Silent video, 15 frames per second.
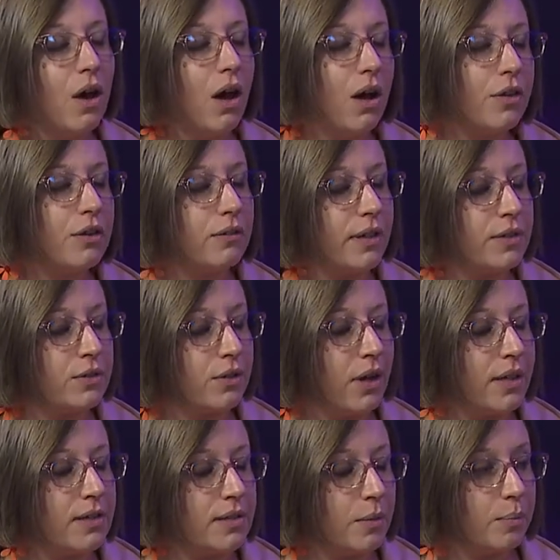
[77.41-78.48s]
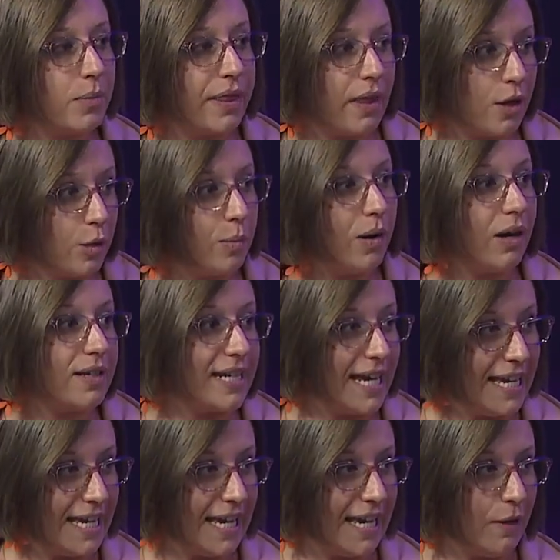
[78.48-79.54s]
all the restaurants that, that are
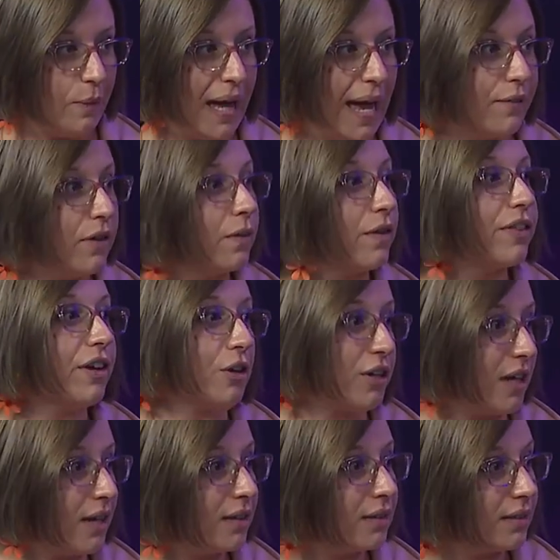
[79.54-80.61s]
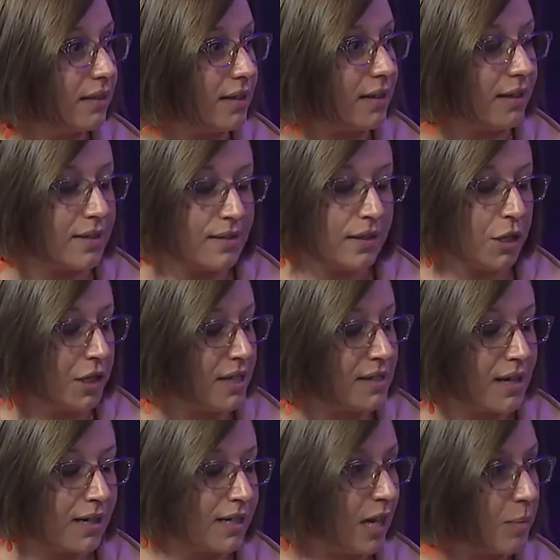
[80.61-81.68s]
partaking. We have over 30, uh, 30
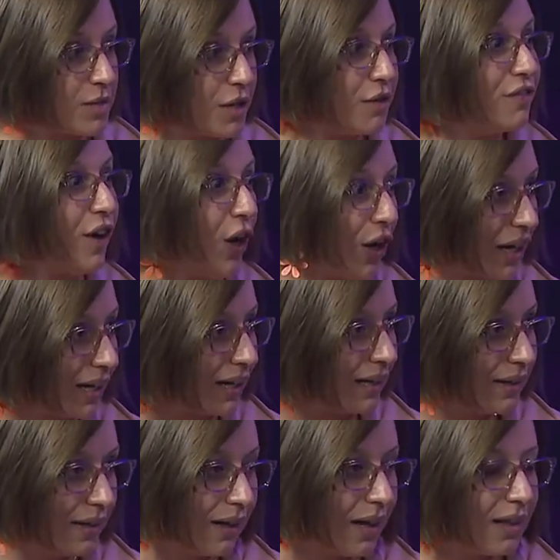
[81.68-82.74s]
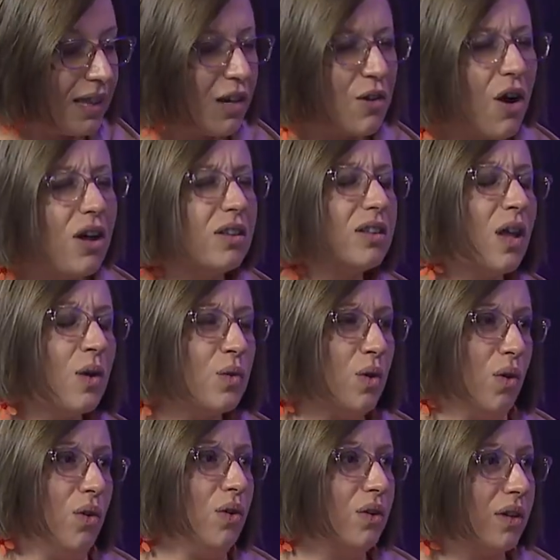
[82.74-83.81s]
signed up so far. And they're all wow.
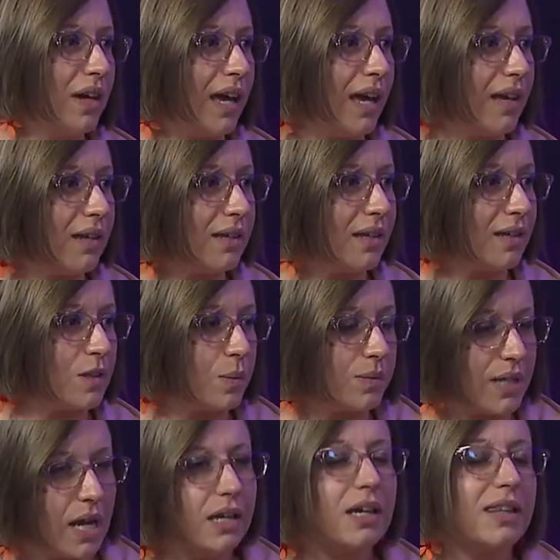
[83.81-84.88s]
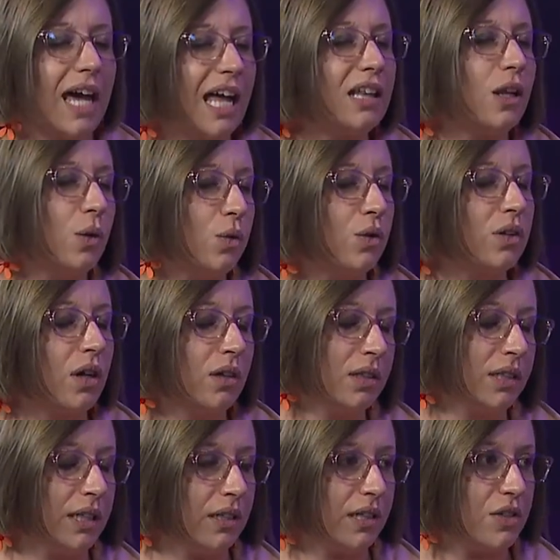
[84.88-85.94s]
local. And it's telling that local
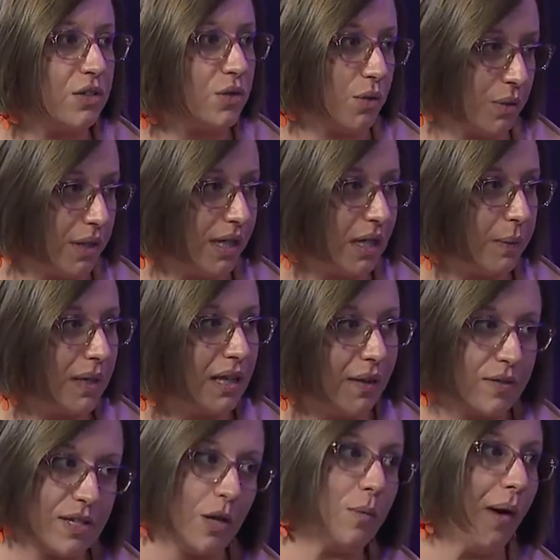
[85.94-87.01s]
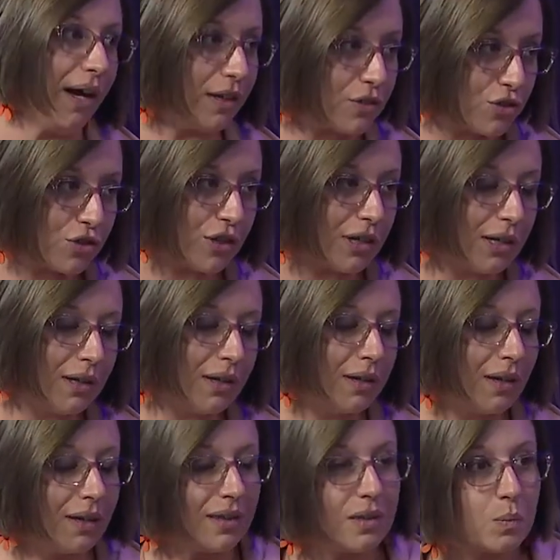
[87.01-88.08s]
culinary story that we love so much. Mm -hmm.
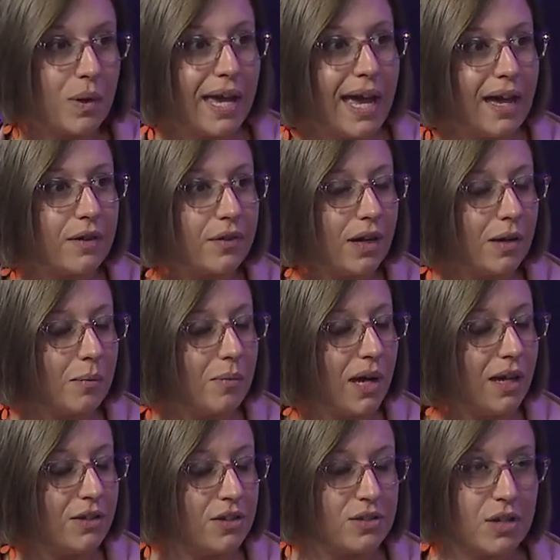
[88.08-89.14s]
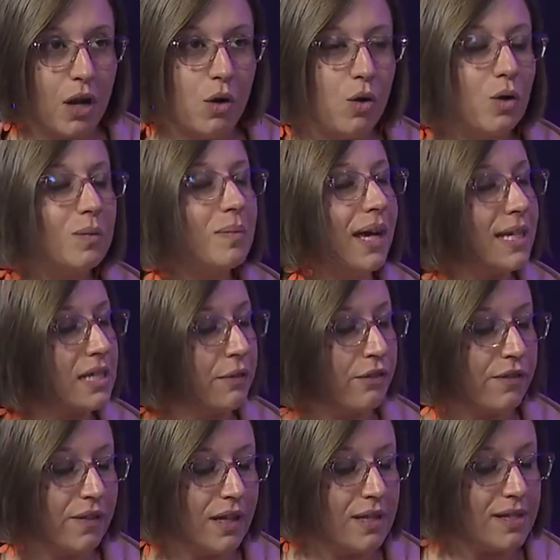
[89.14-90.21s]
Then we have um, just a whole mess of
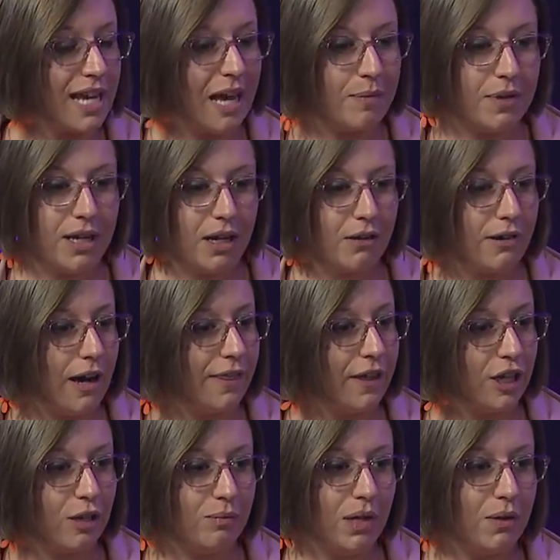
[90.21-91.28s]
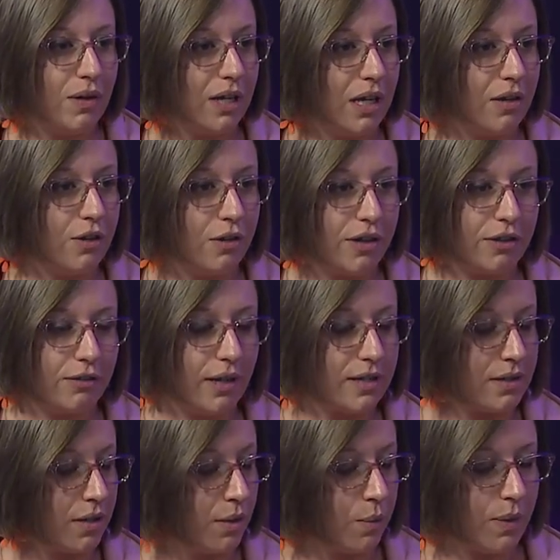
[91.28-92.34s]
events happening around the community during the
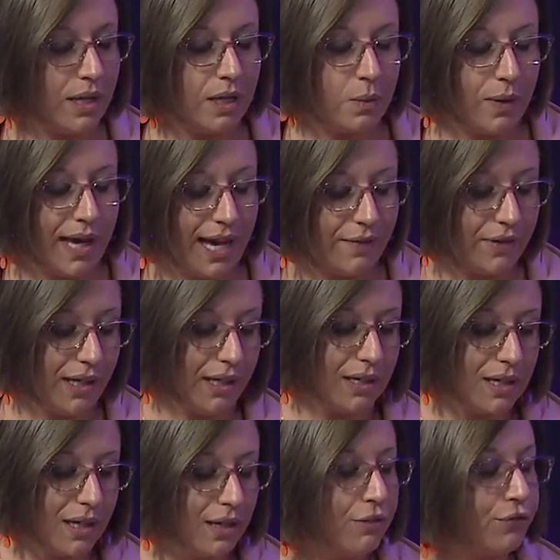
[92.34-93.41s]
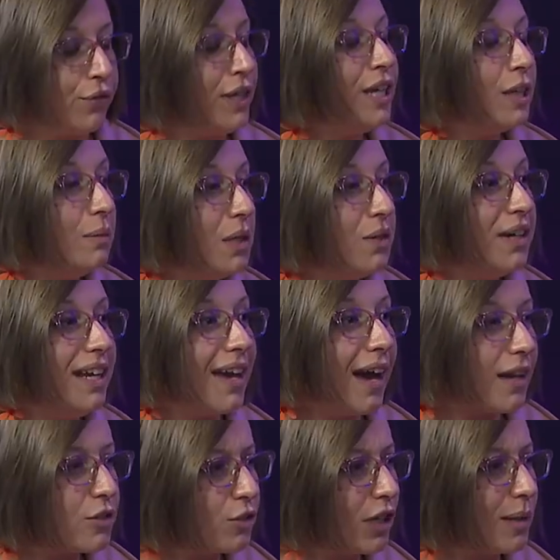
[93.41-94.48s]
rest of the week. We have a free community
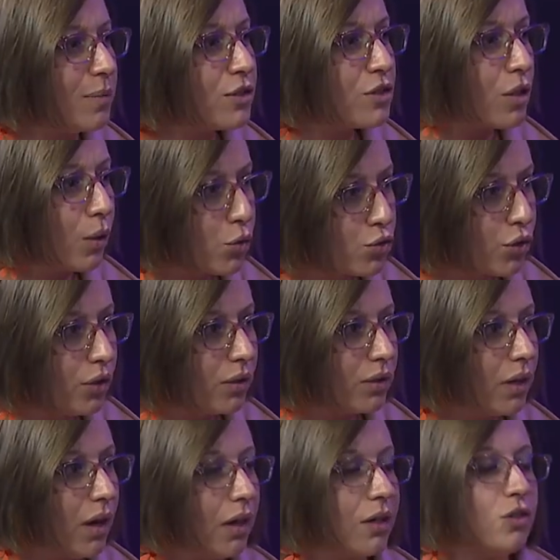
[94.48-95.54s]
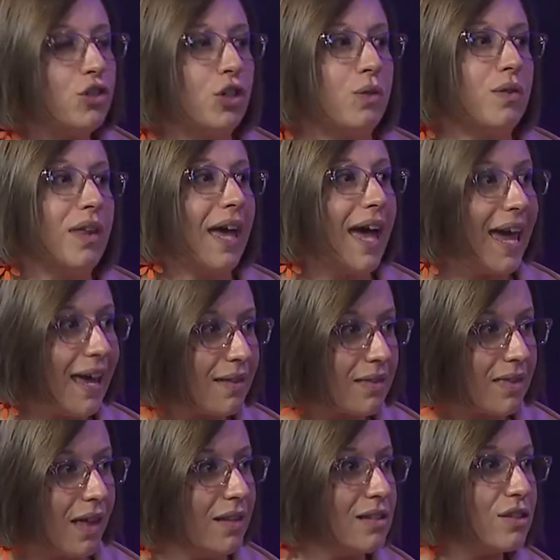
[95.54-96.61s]
ice cream social on June the 8th.
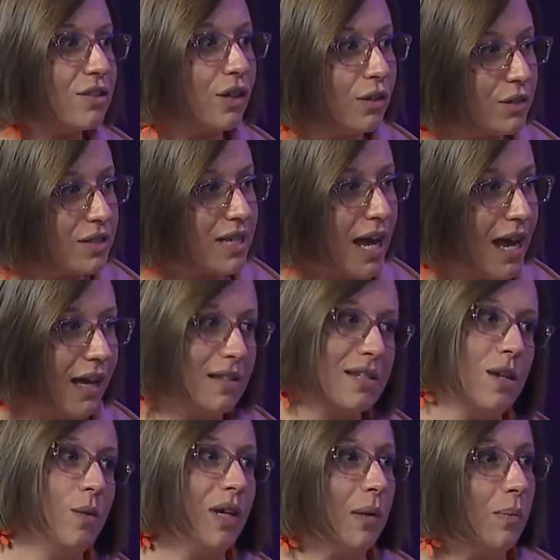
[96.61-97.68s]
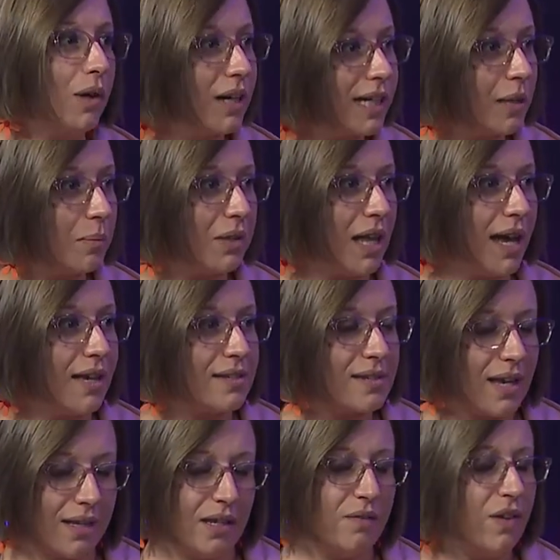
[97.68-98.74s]
That's Thursday at SoKY
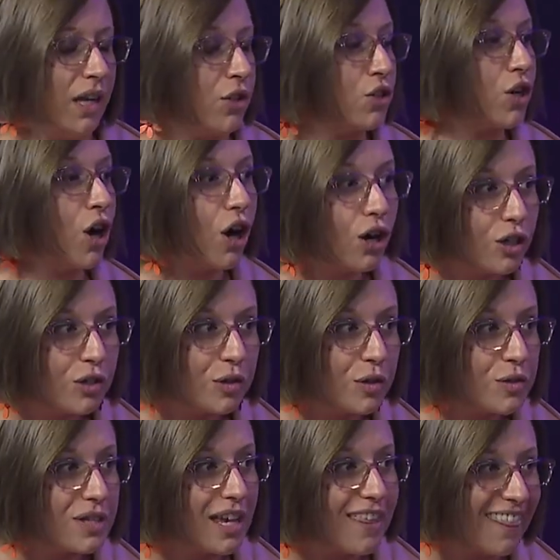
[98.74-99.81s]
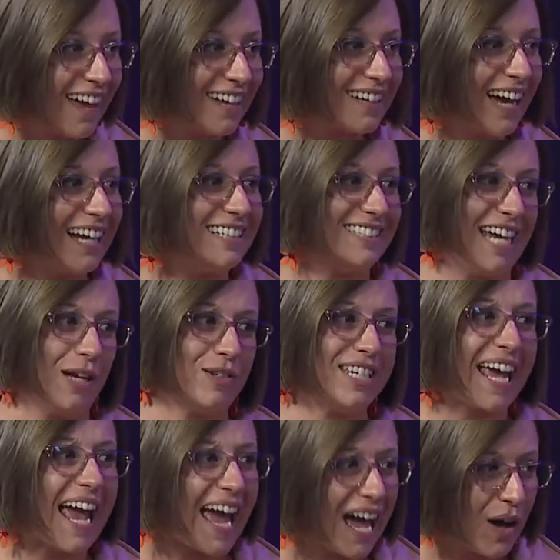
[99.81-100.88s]
Marketplace and a vintage car cruise in that night yes.
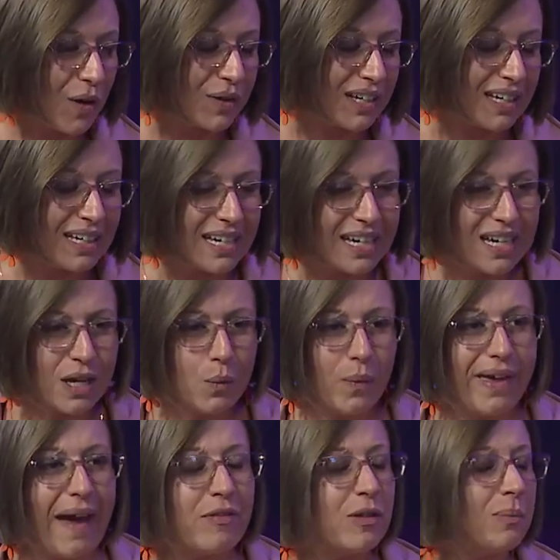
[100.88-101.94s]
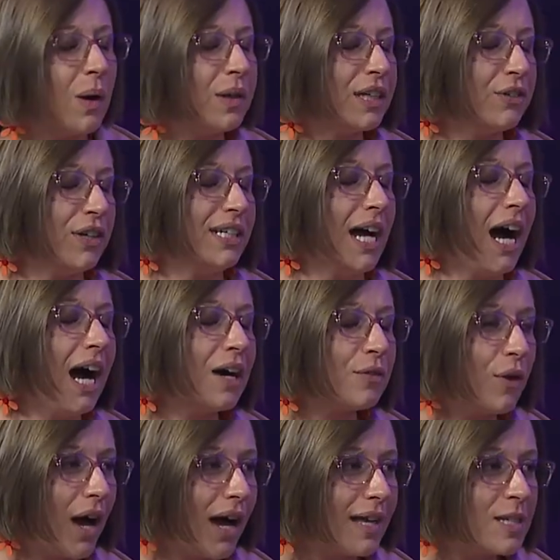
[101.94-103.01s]
downtown. We have the Bowling Green Hot
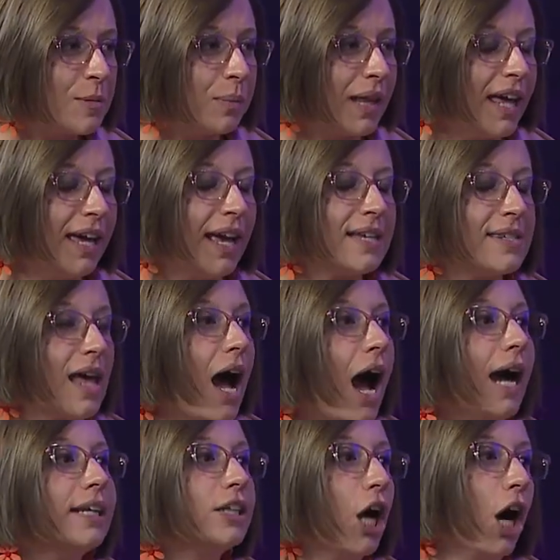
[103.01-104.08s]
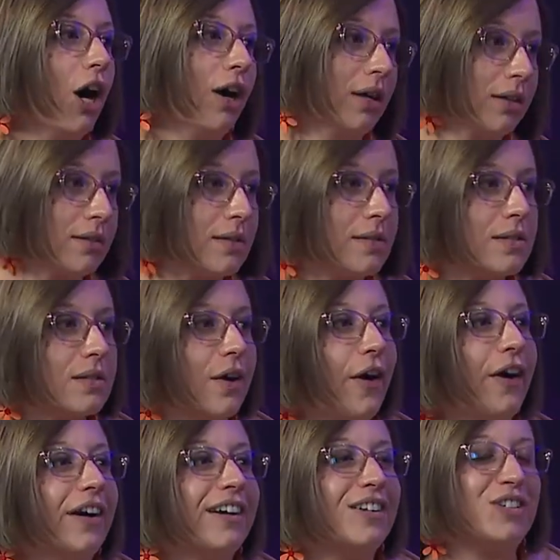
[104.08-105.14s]
Rods playing as the hot dogs
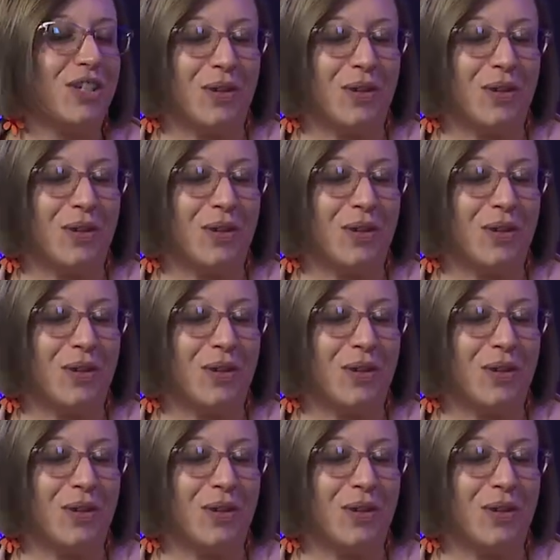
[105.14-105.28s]
on